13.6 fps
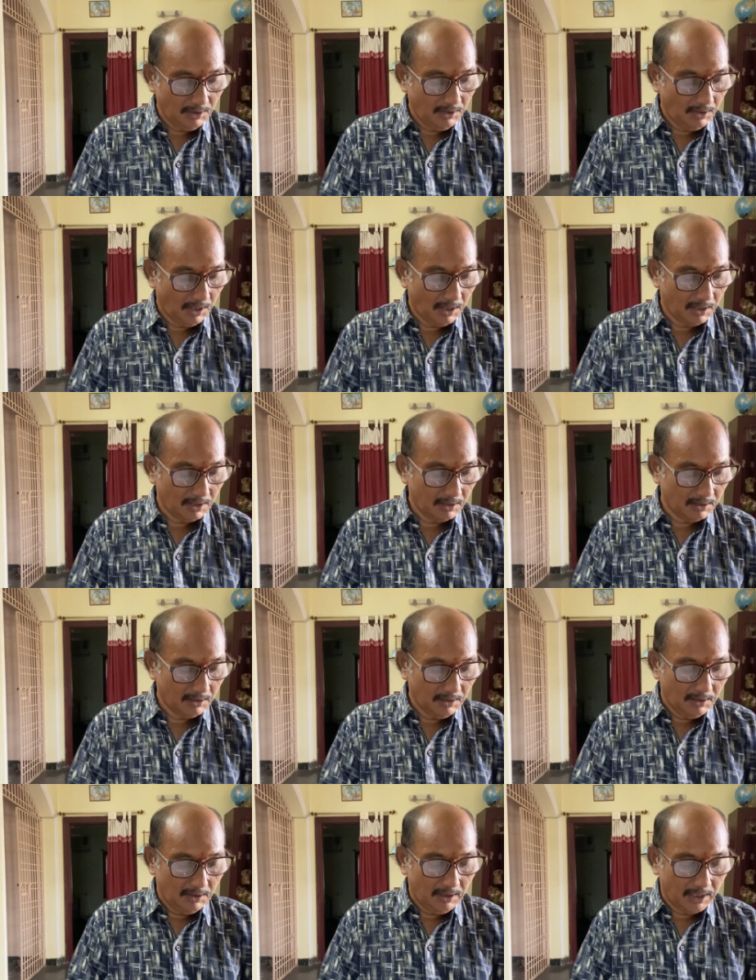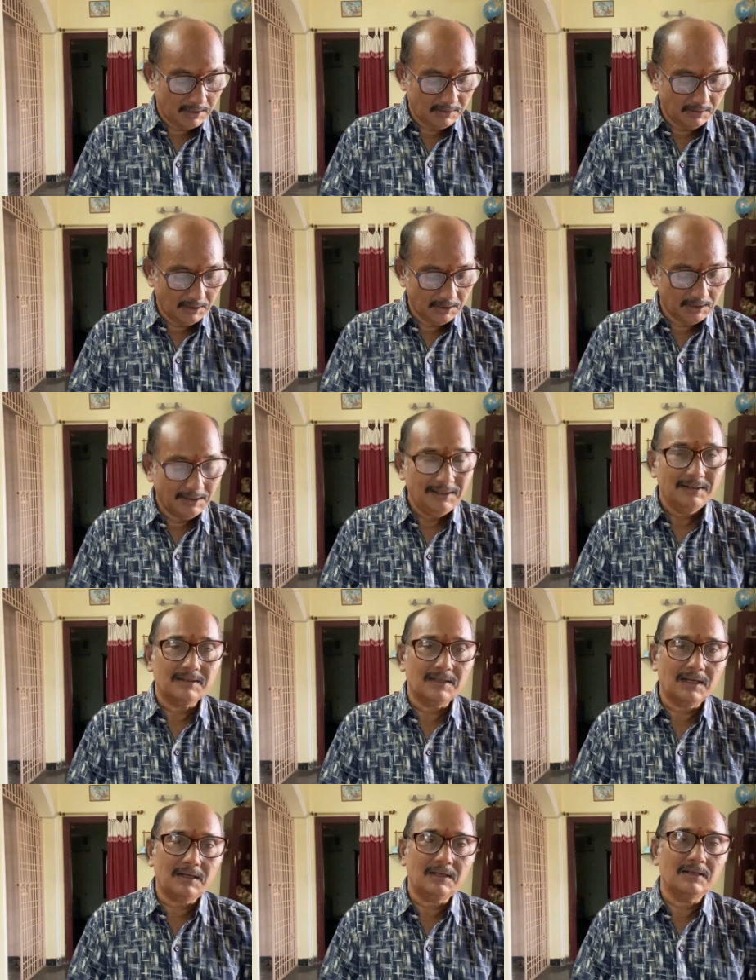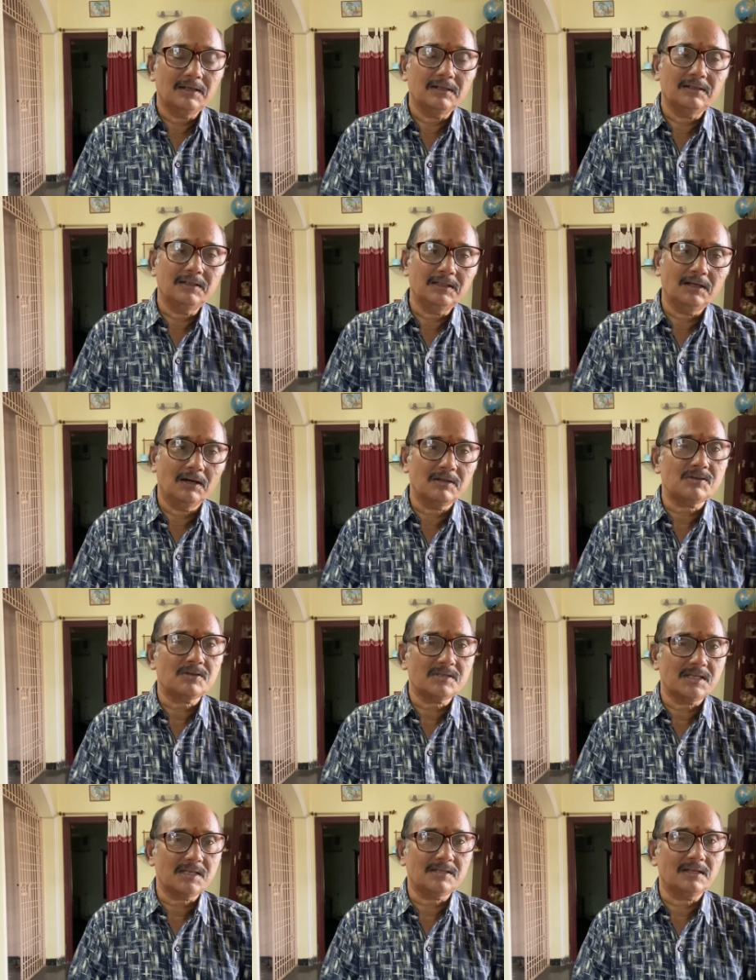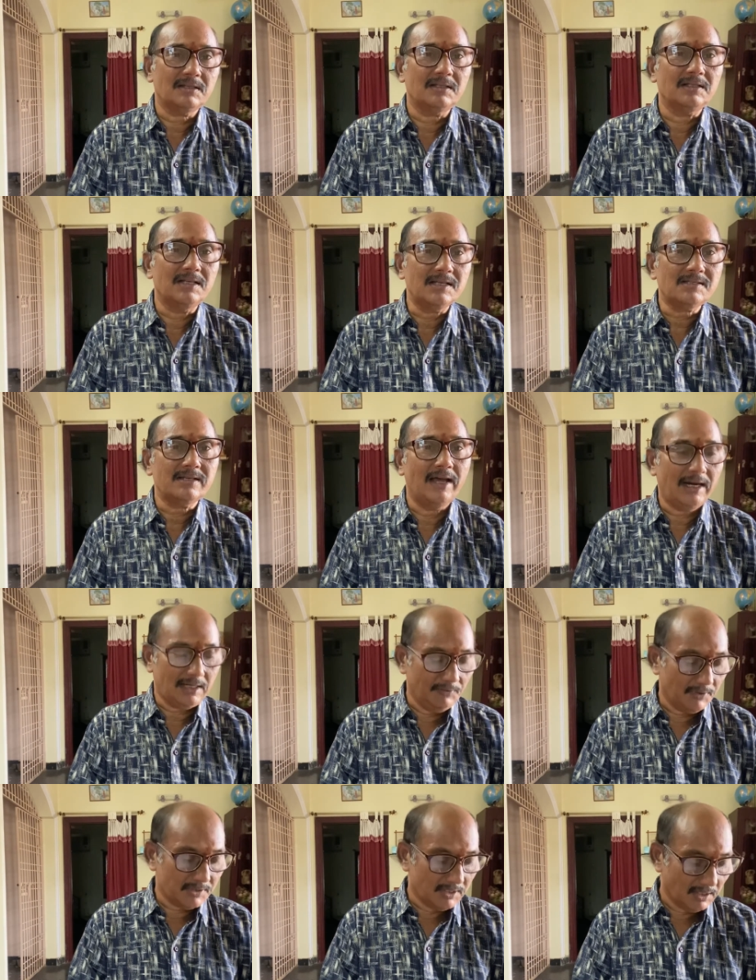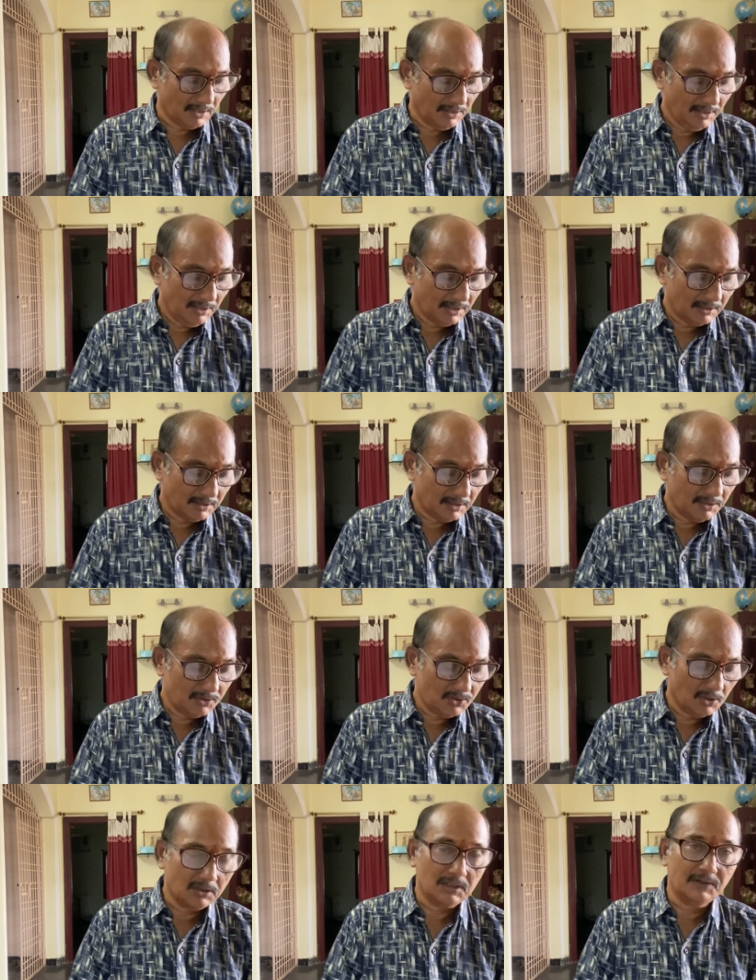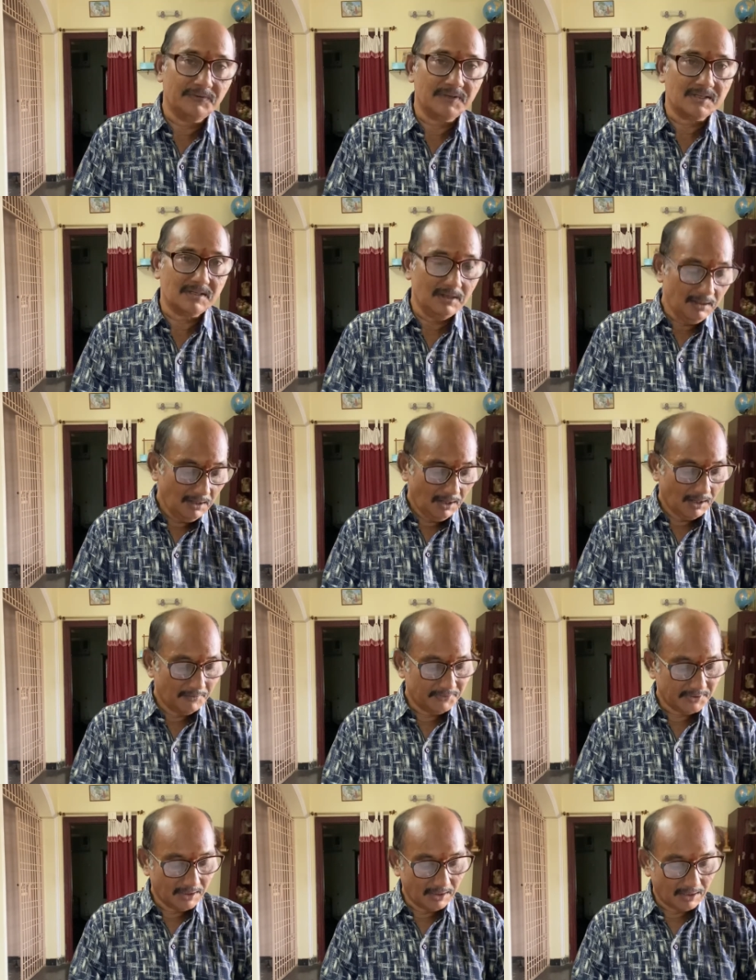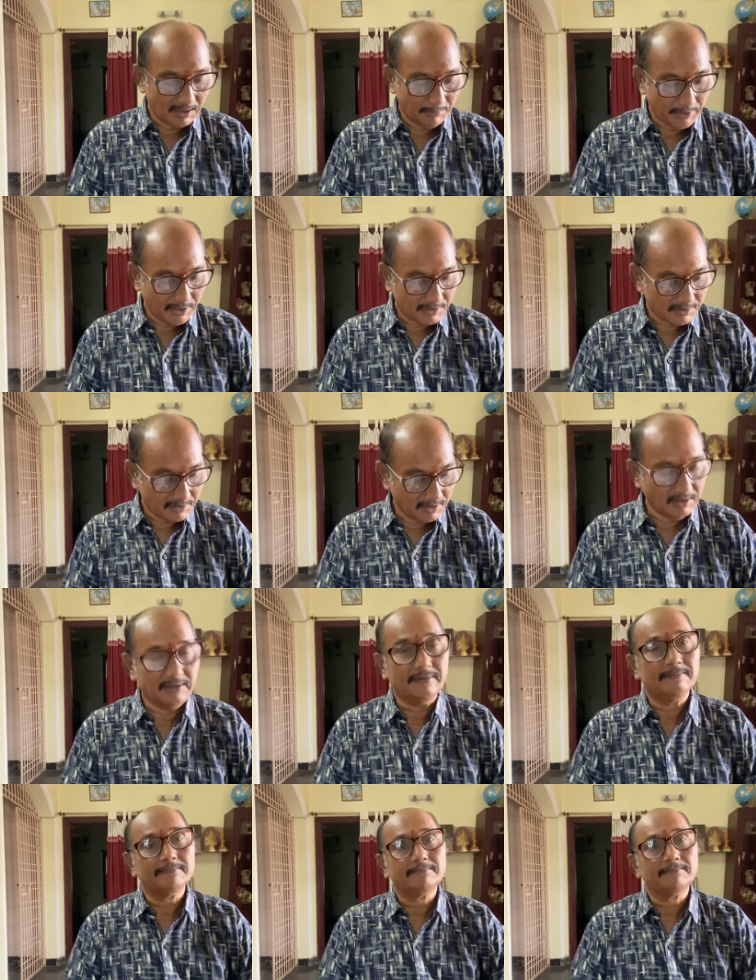and uh, actually that uh, he also says that the, this act was done in the discharge of his uh, official capacity